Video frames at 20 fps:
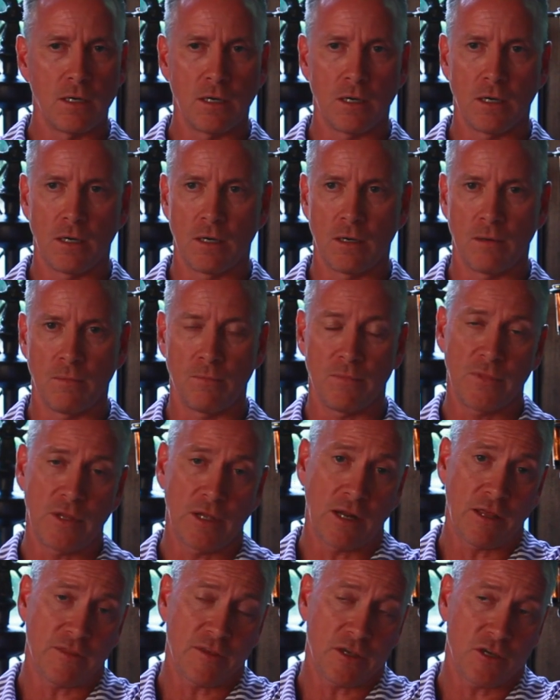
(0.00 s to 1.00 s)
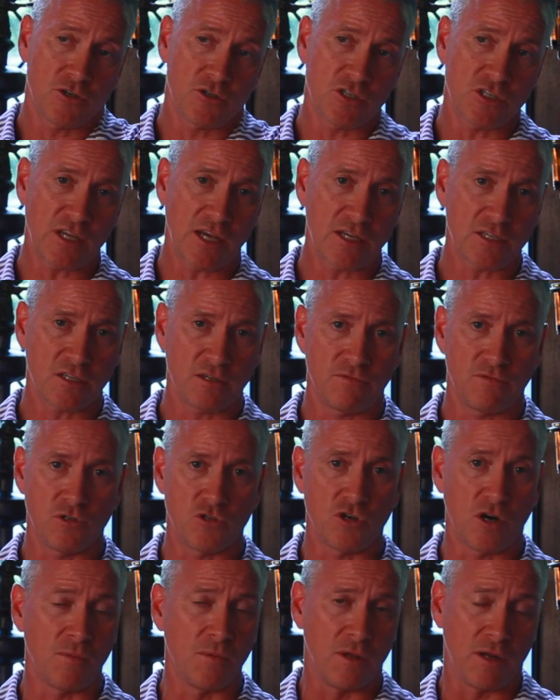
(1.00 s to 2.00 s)
then I think you're just
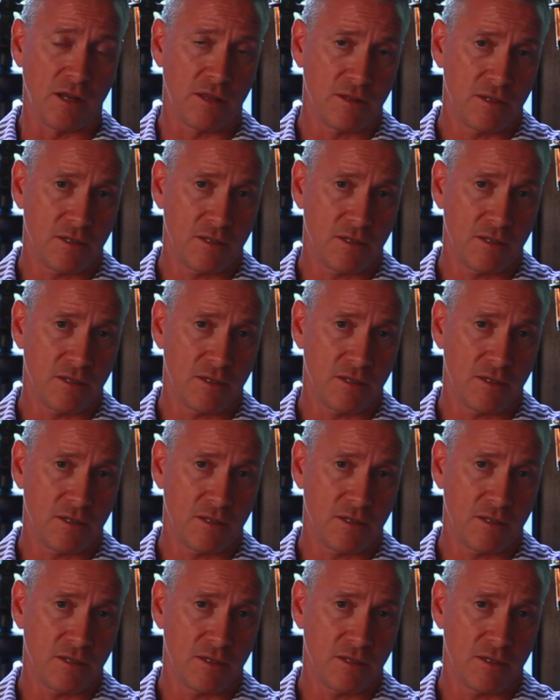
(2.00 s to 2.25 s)
asking for trouble.